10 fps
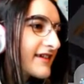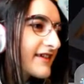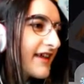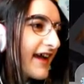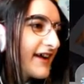
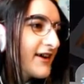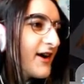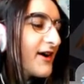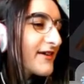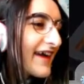Yeah.
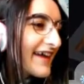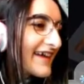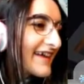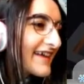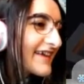Okay,
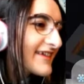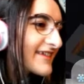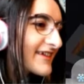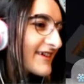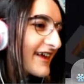
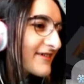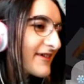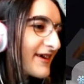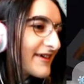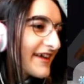here's her name.
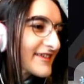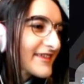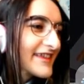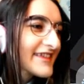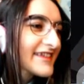Okay, so
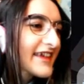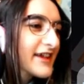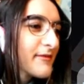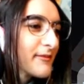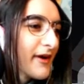this is
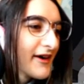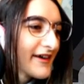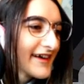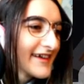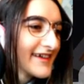
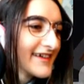Himamari.